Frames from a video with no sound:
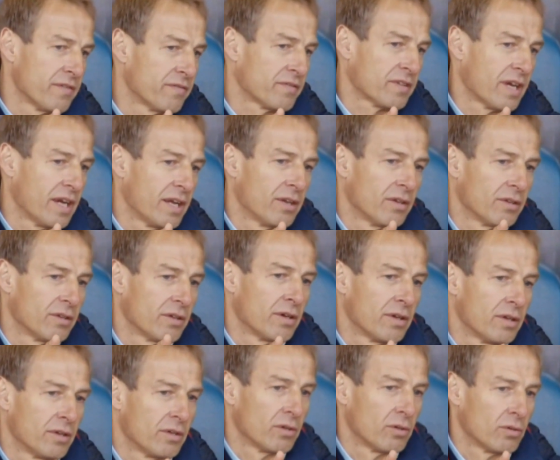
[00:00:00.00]
And at the same
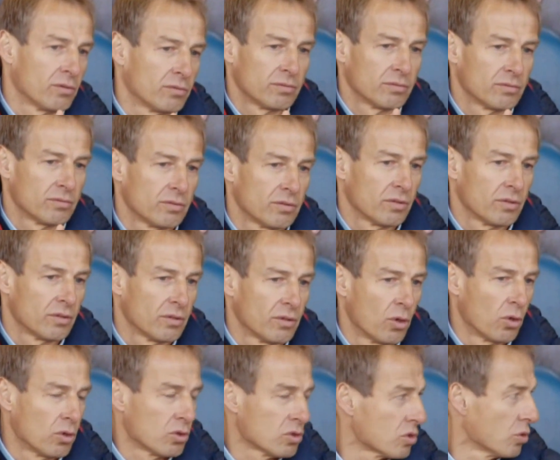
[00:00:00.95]
time, it's our
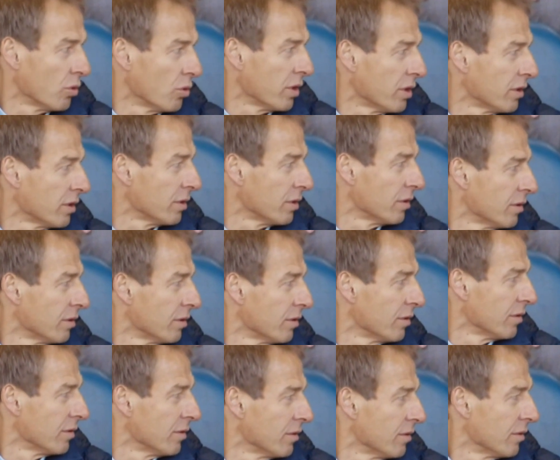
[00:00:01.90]
job as players
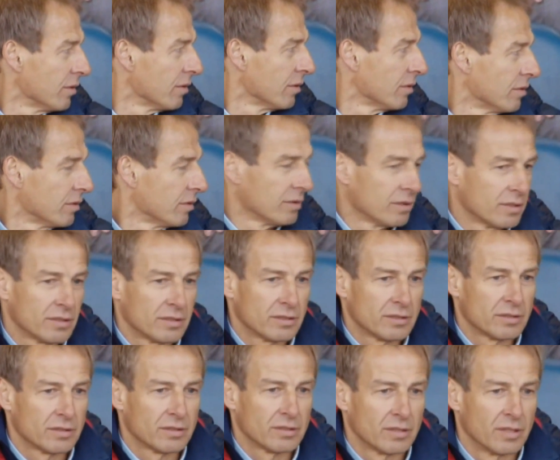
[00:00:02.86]
to give everything you
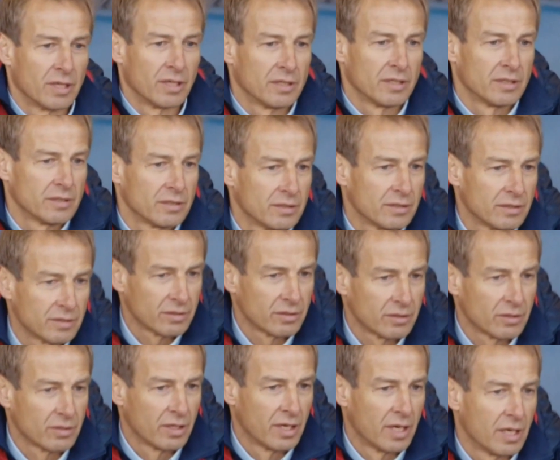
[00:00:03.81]
have, whether you like the guy
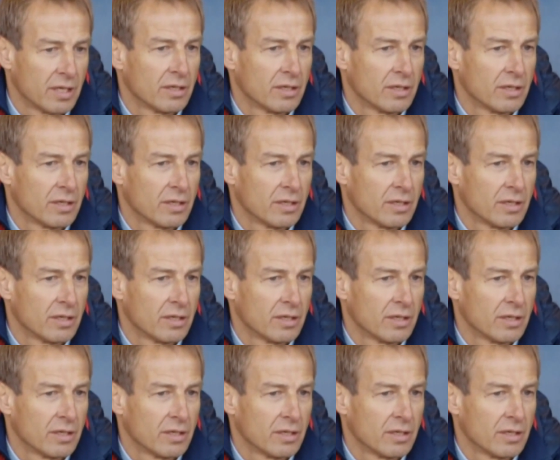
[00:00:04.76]
or not,